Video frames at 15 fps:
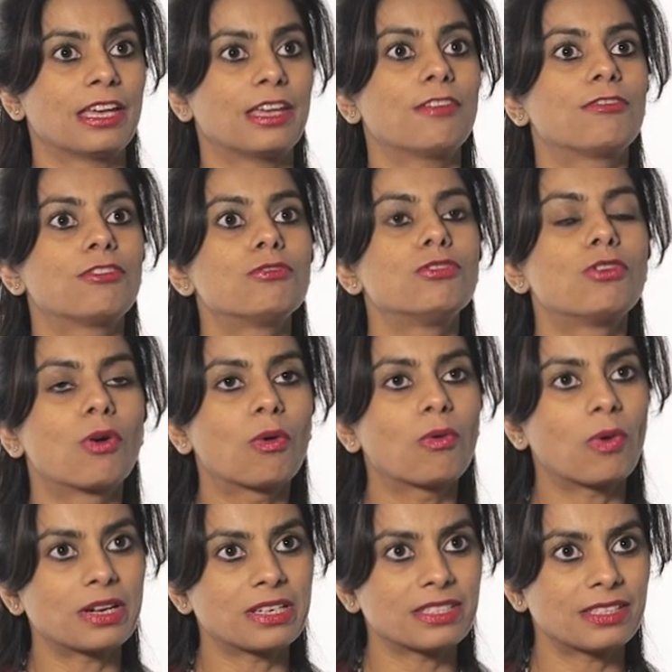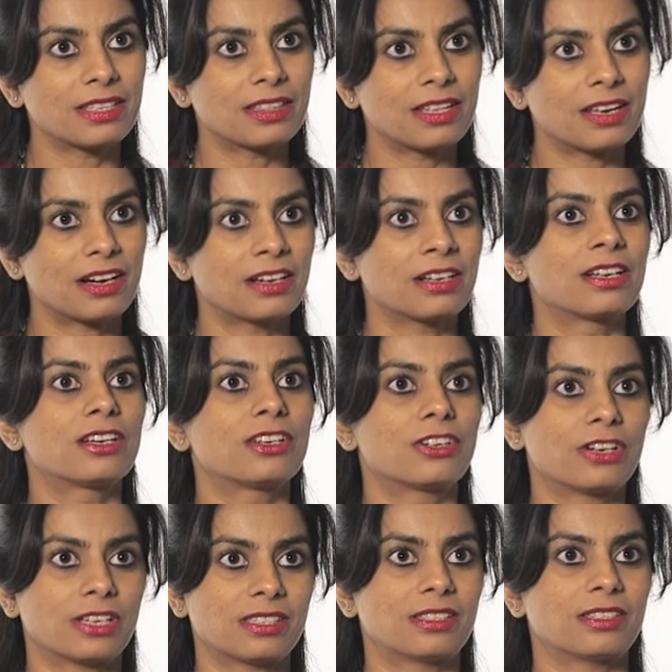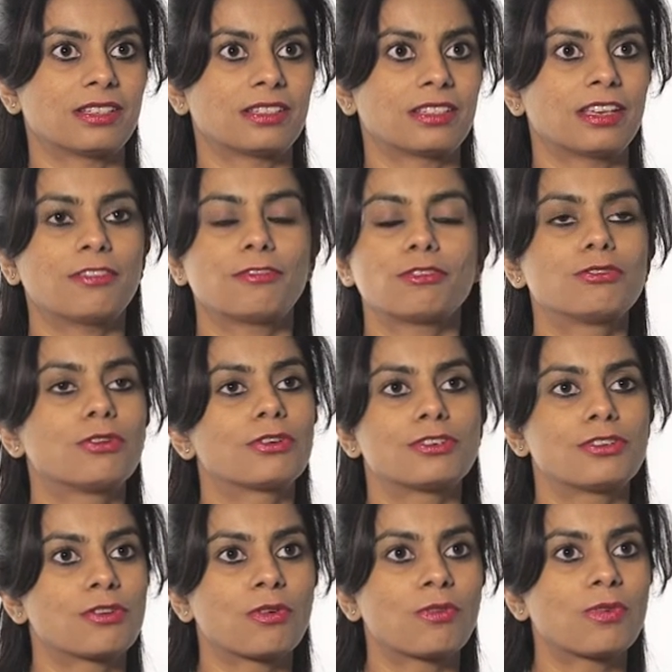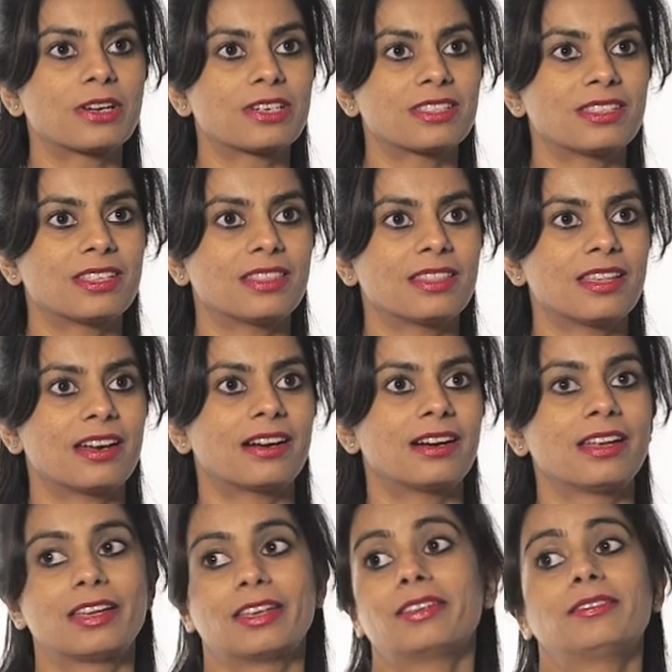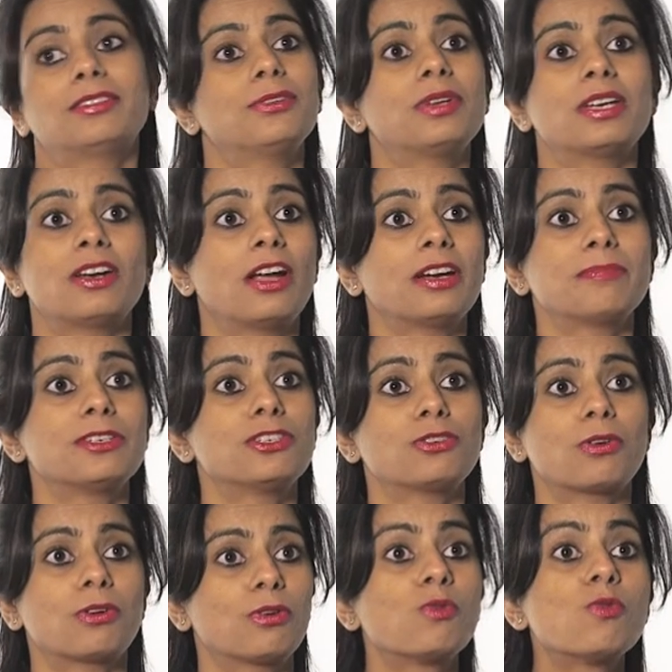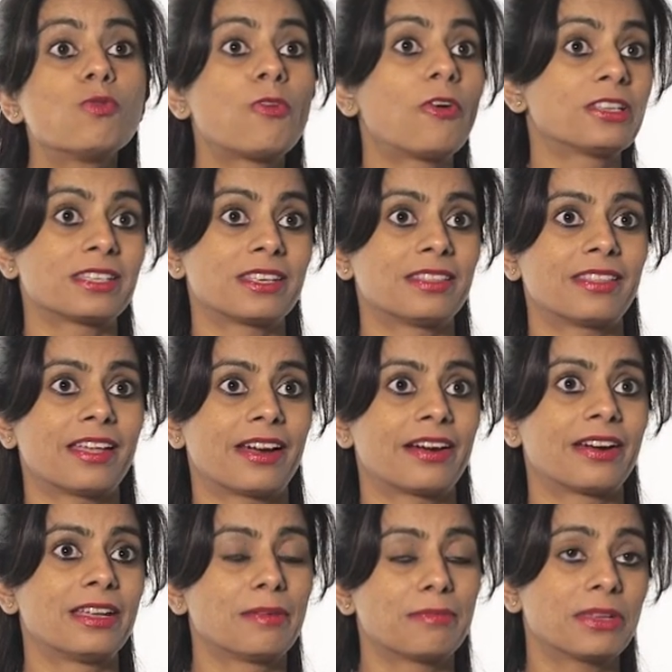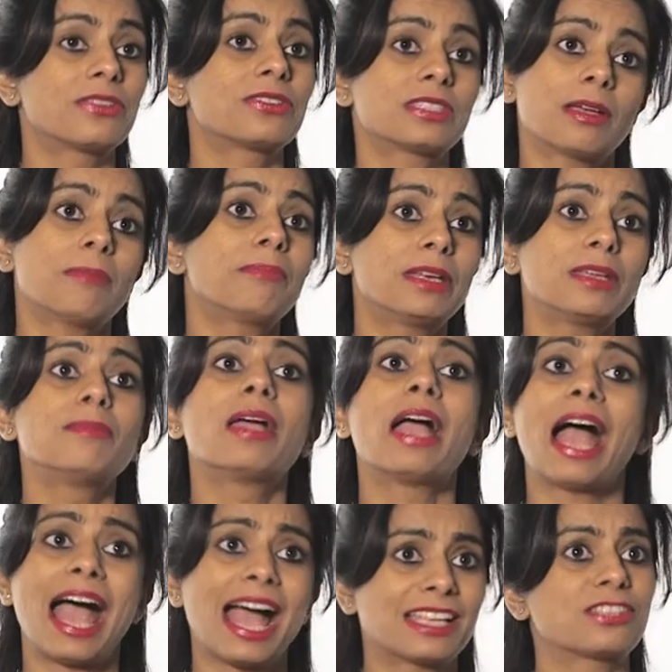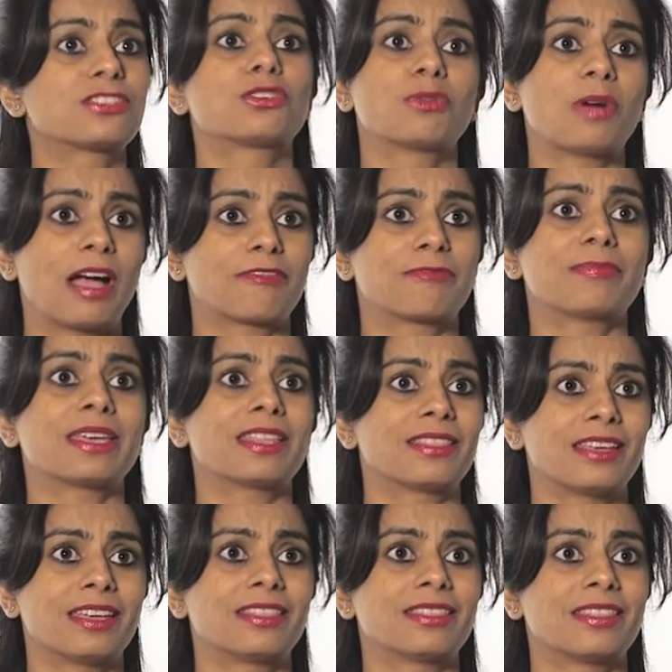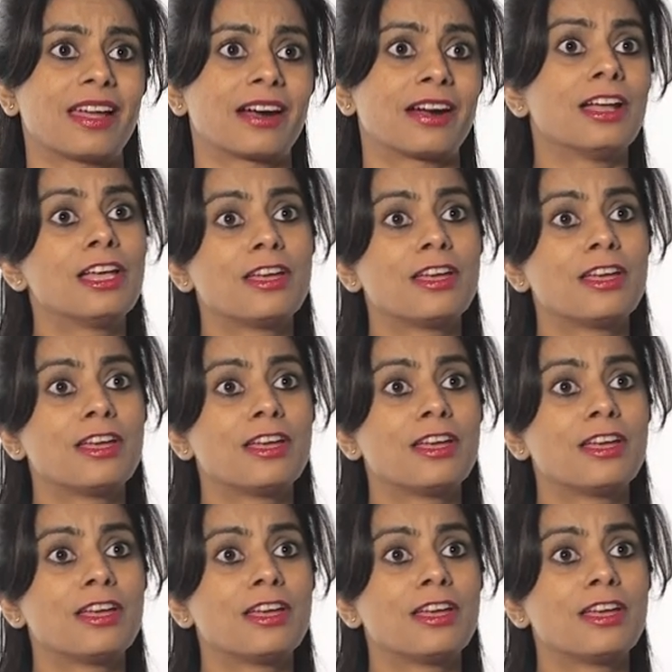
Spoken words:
If you know what is in there, trust it. If you don't know what is in there, you cannot be sure who was in there, because somebody has to have been in there.